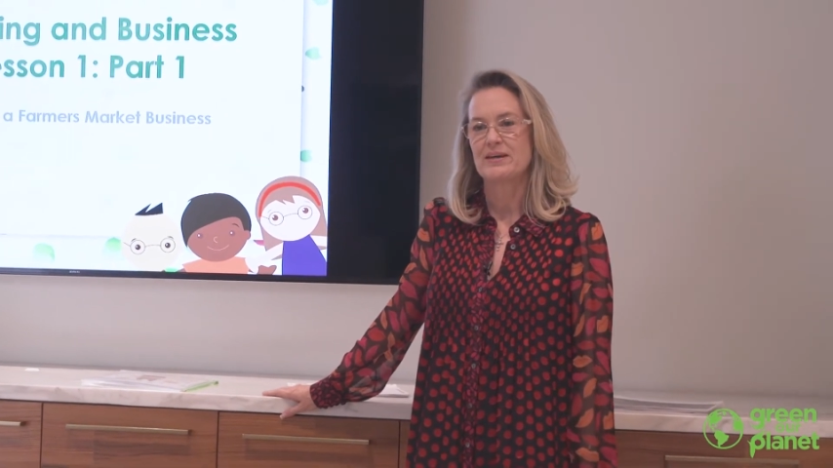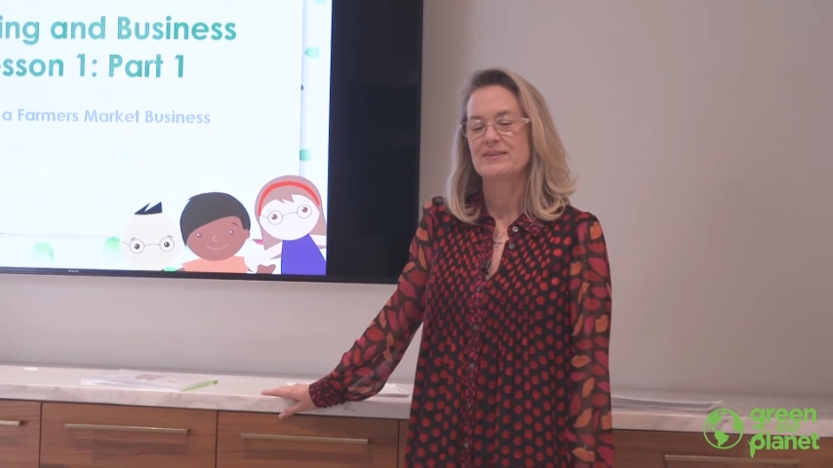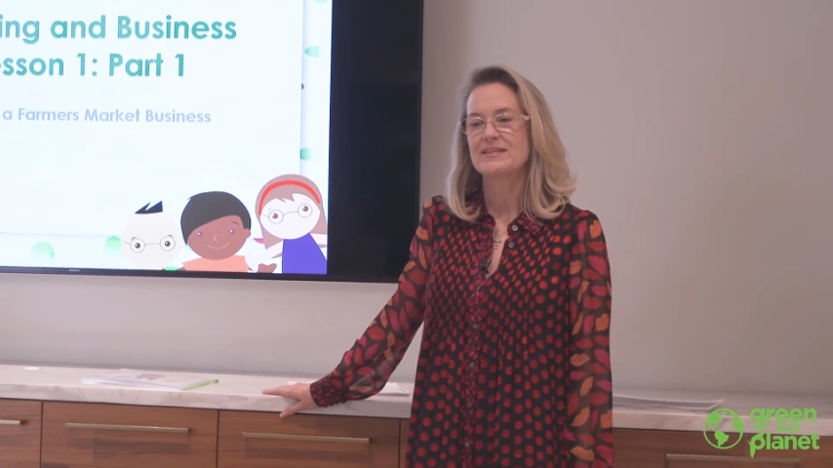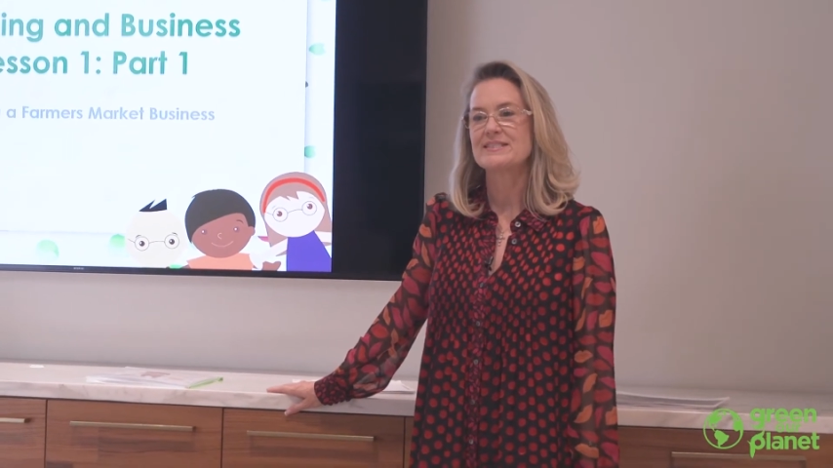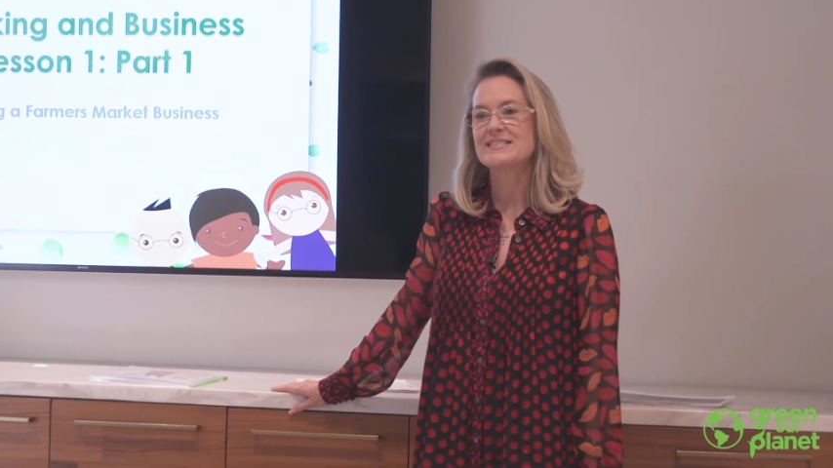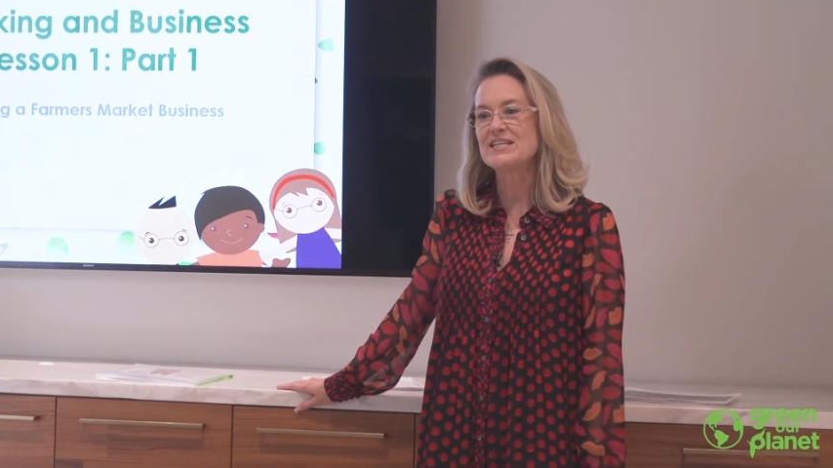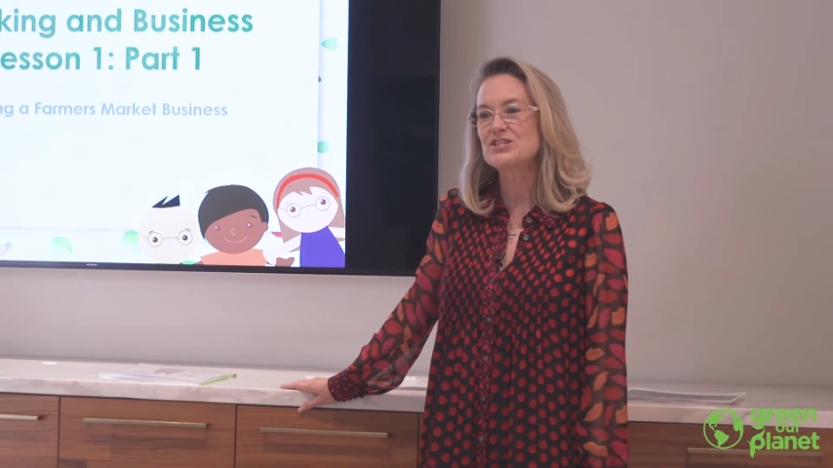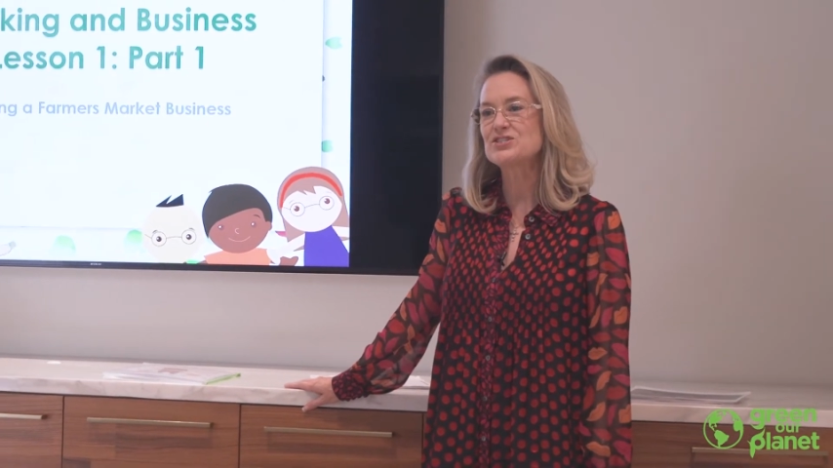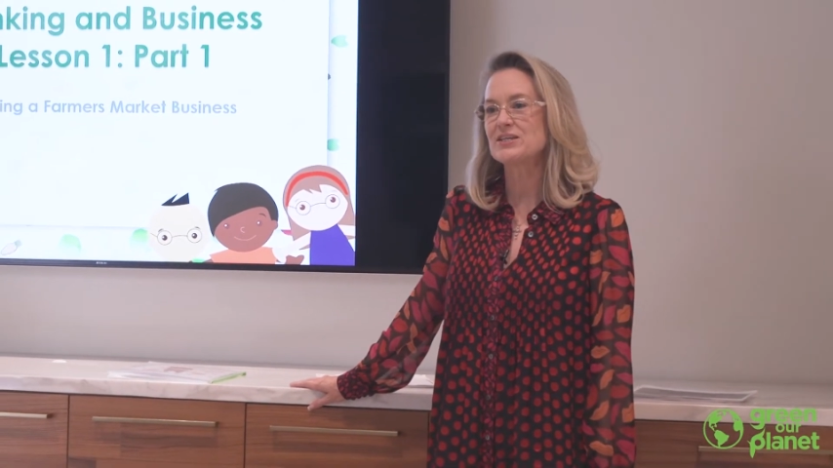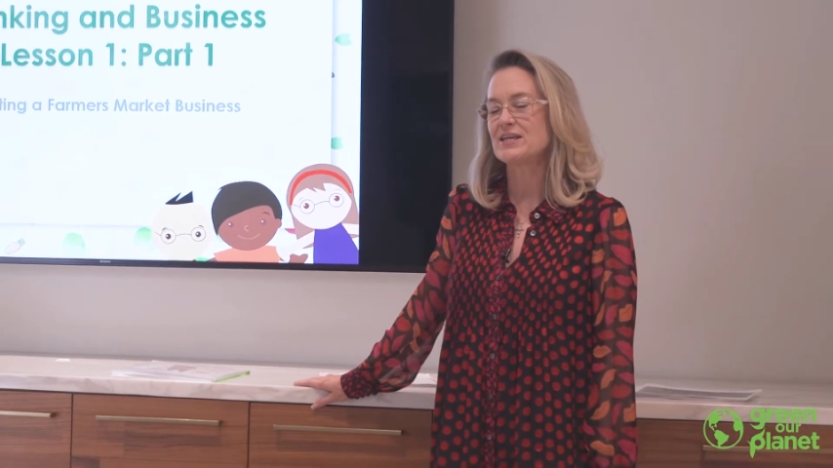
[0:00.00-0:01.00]
than to
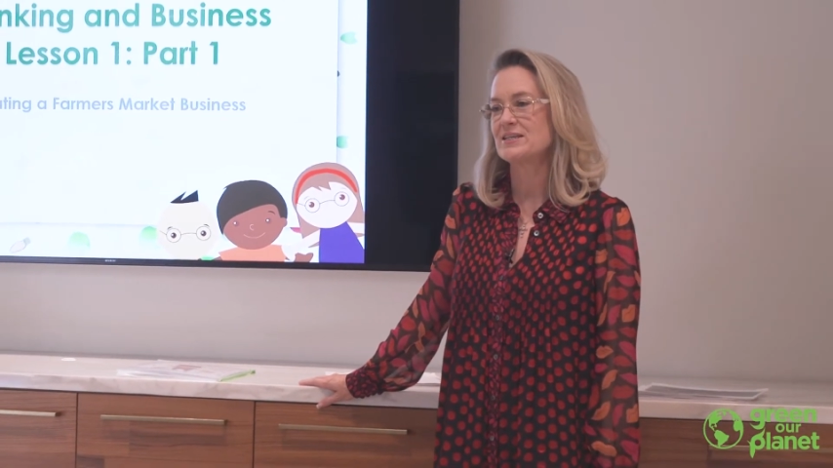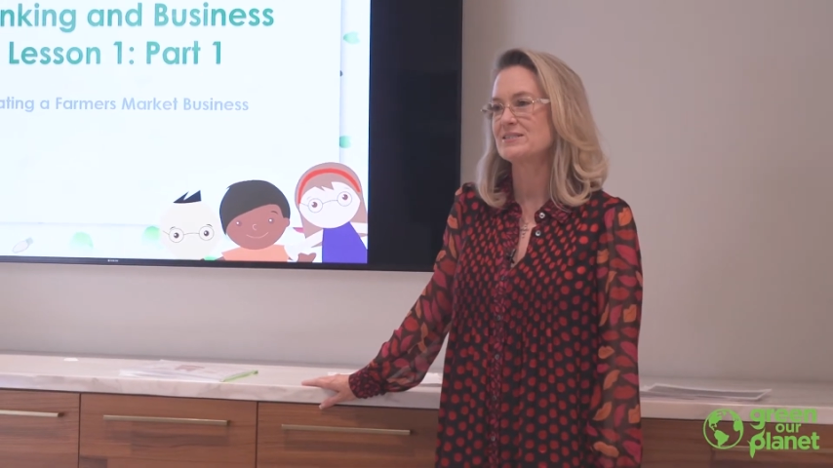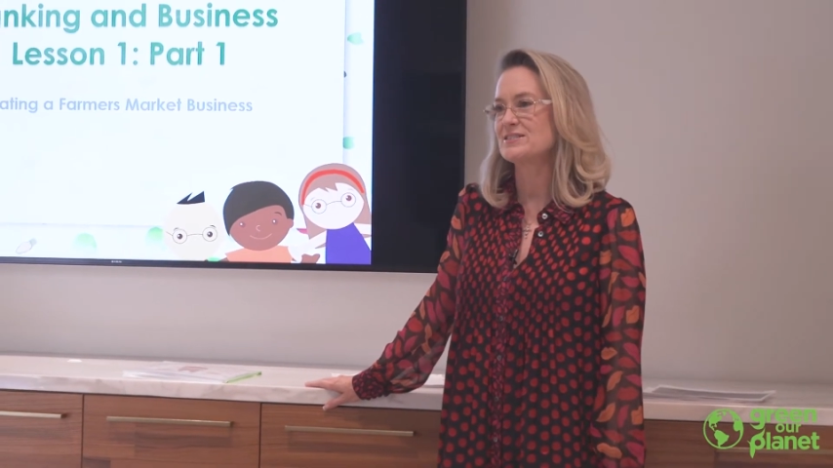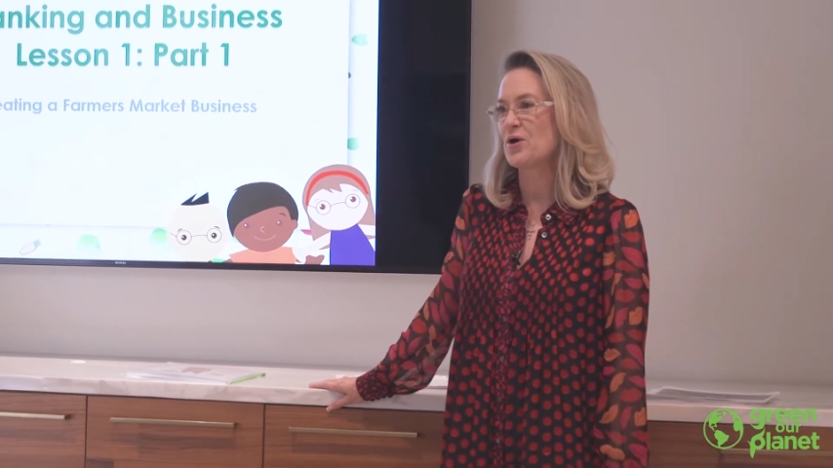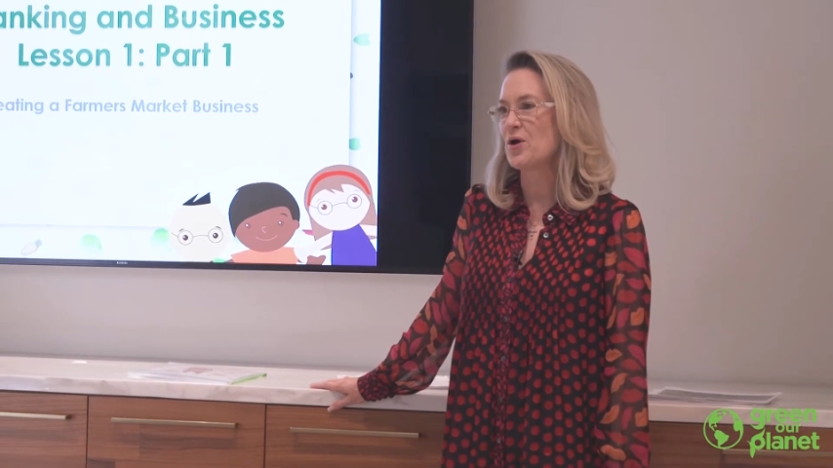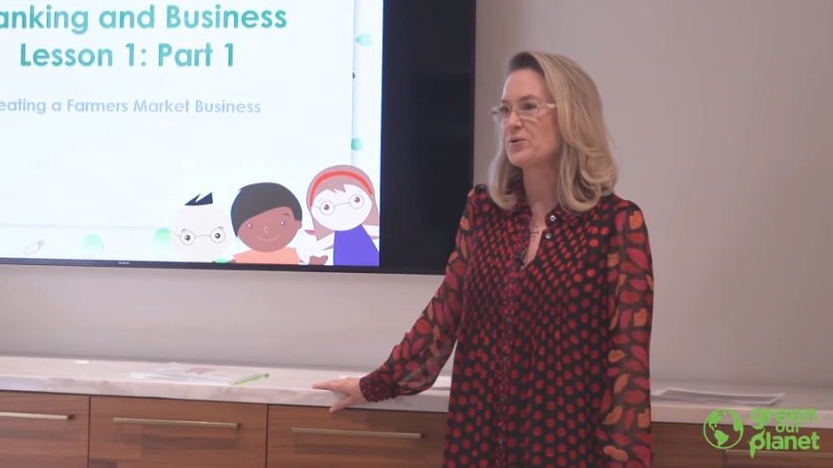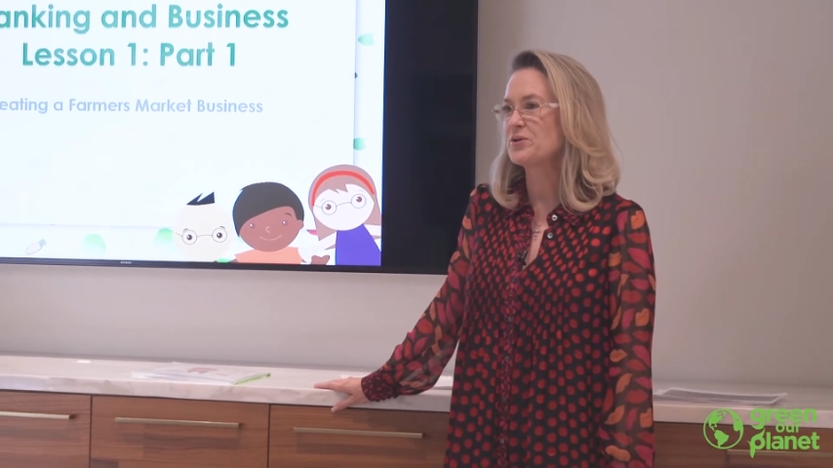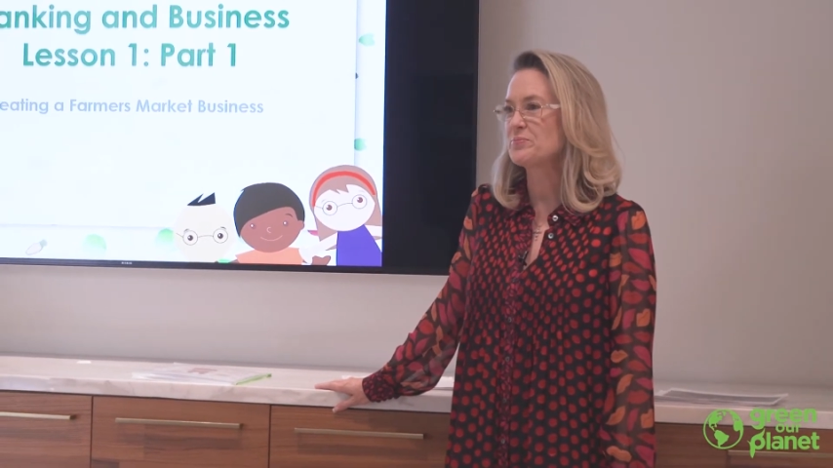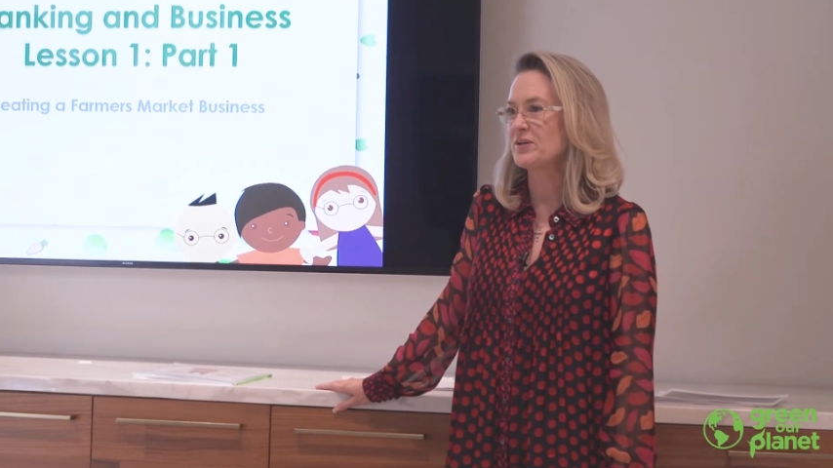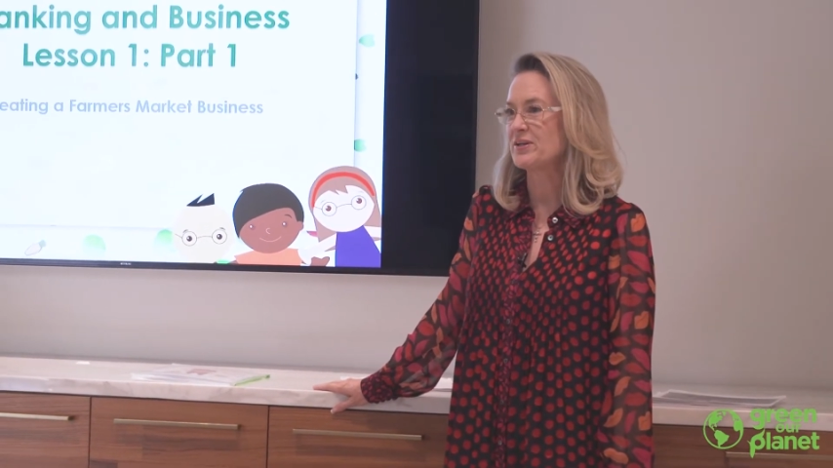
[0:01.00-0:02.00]
teach the kids in our own
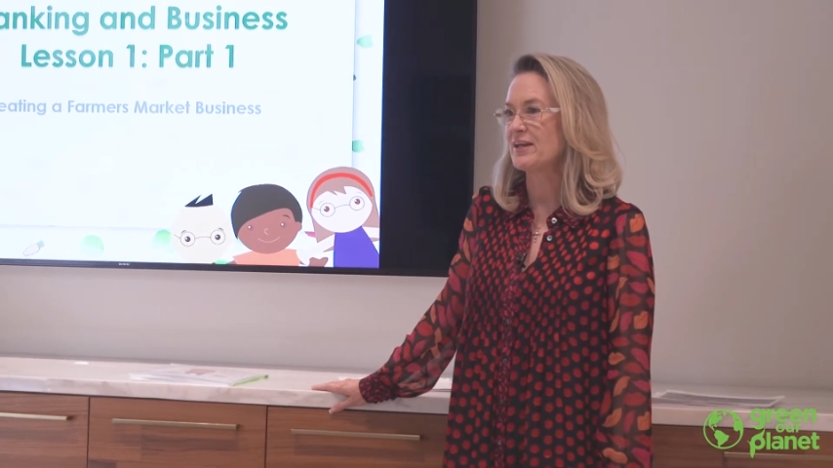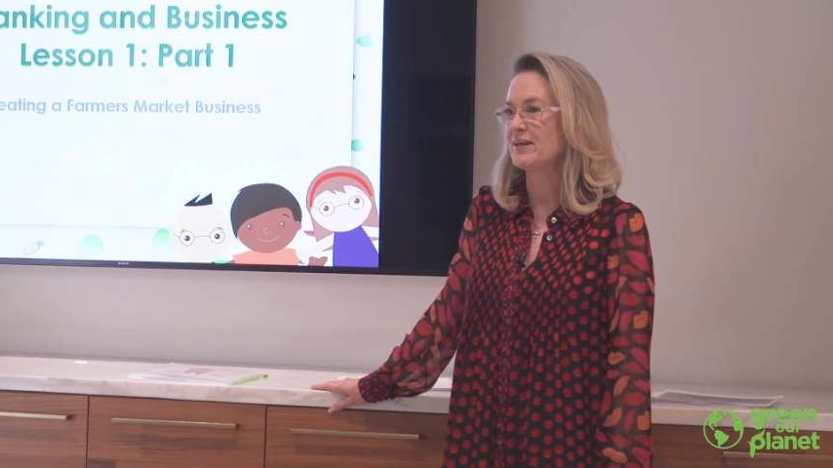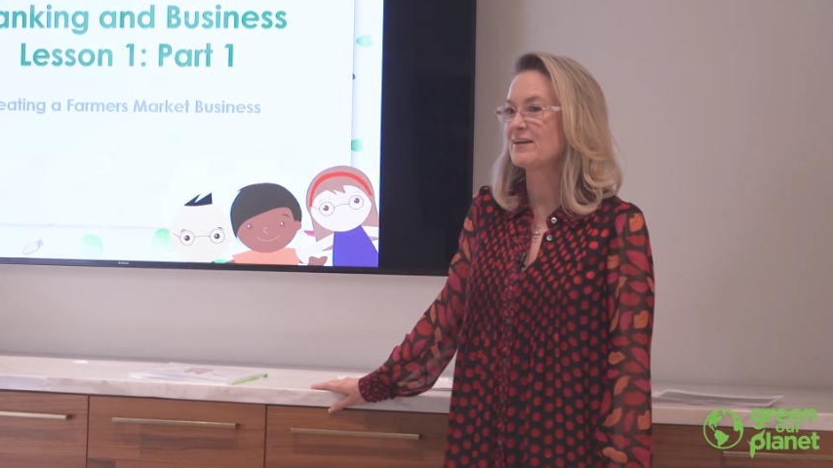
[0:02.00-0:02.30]
community